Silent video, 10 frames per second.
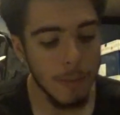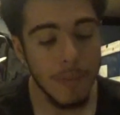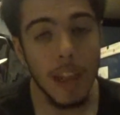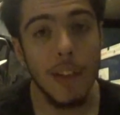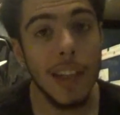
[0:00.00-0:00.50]

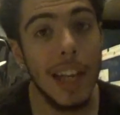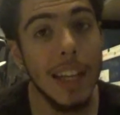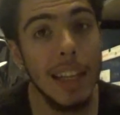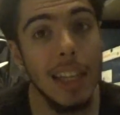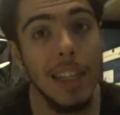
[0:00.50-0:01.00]
If you like
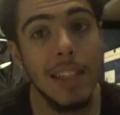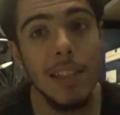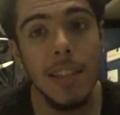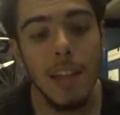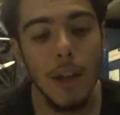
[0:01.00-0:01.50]
these,
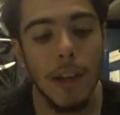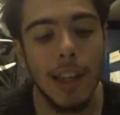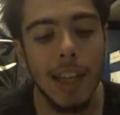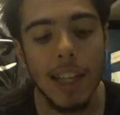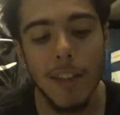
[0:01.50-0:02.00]
you
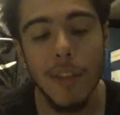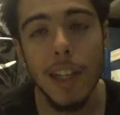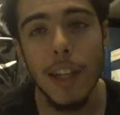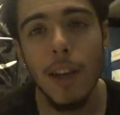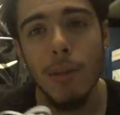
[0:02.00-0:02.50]
like the
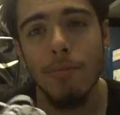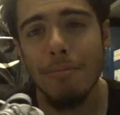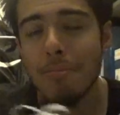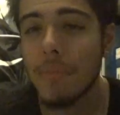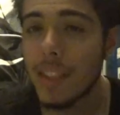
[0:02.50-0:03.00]
video,
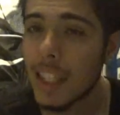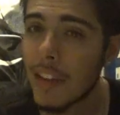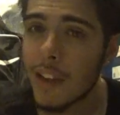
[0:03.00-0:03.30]
give it a